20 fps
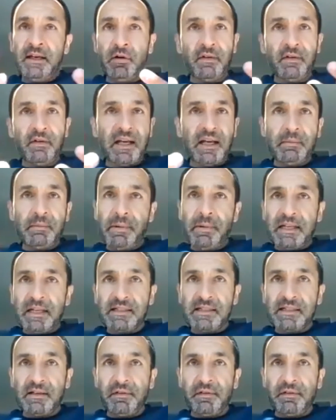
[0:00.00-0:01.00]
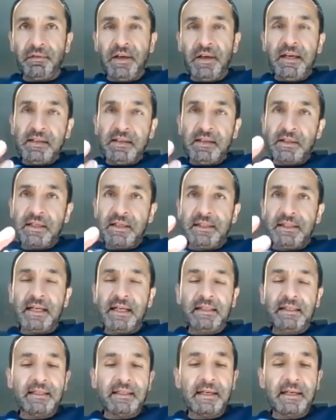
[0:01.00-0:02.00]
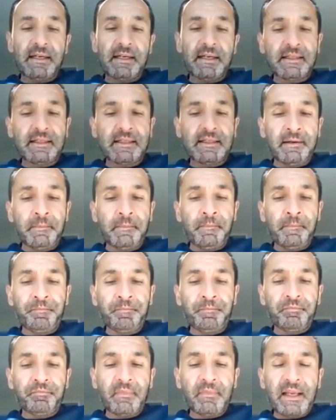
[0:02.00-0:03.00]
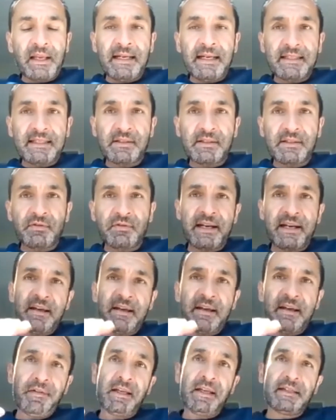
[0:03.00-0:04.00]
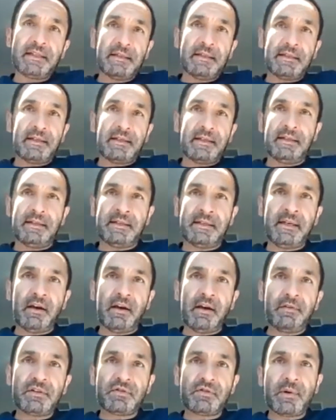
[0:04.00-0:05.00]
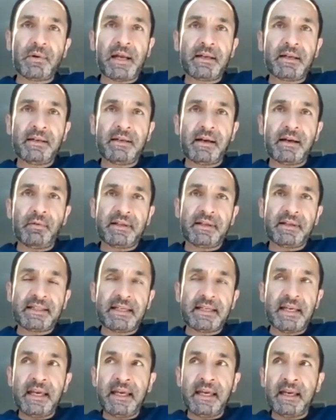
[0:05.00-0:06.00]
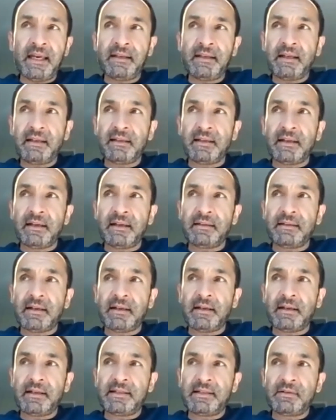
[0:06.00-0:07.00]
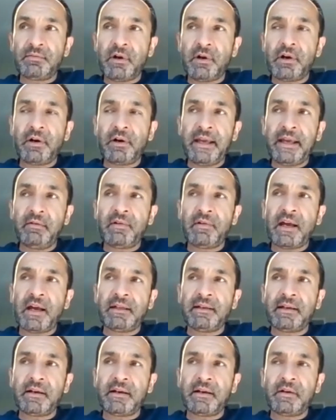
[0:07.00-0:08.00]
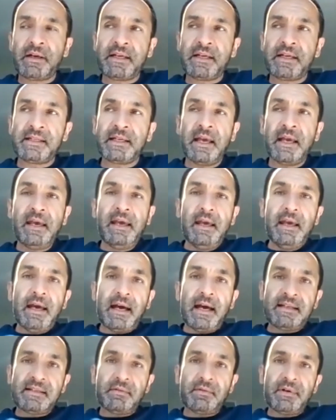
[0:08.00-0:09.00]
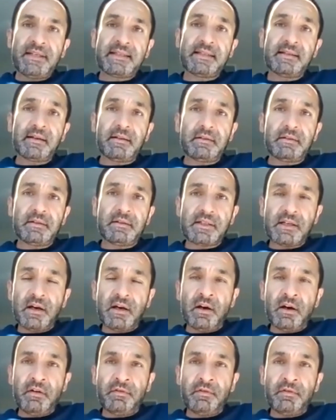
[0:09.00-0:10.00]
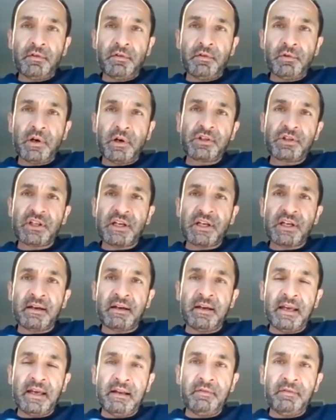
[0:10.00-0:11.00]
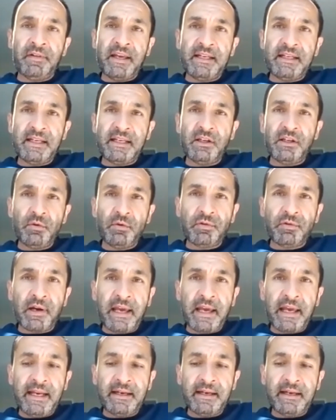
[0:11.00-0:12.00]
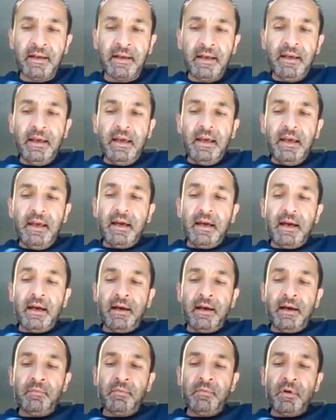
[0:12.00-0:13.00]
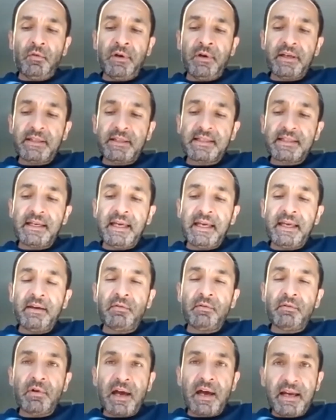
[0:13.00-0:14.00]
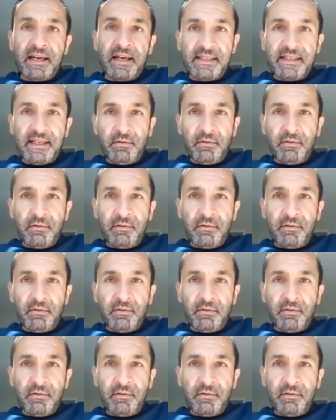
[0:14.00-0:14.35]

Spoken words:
of that bad stuff. So that's the trend. I think the other trend that we're seeing and that is worrying right now is, as a result of Russia invading Ukraine, we're seeing a rise in